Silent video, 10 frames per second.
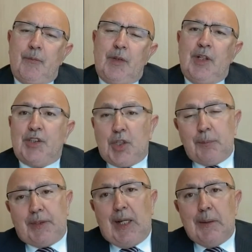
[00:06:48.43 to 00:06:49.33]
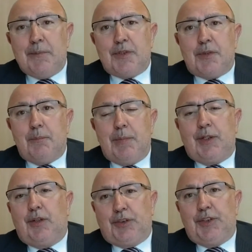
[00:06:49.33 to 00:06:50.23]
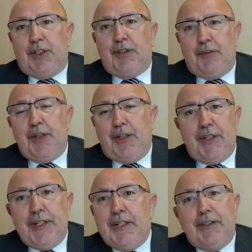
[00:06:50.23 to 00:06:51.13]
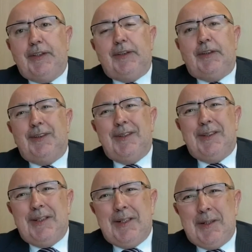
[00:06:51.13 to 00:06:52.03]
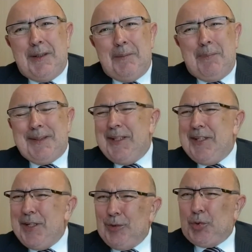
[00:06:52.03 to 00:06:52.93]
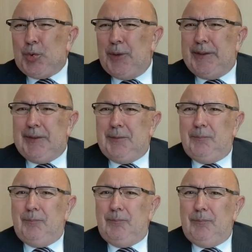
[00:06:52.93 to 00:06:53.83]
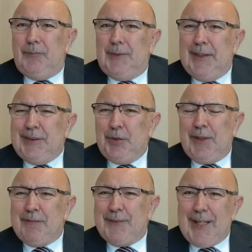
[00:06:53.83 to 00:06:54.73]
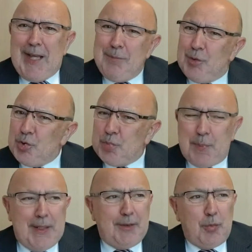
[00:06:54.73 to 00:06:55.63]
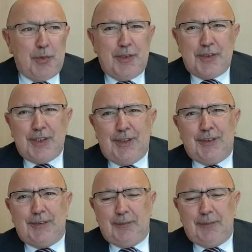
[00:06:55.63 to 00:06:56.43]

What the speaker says: Sometimes because they are really needed, but usually they should have time to spend with their children.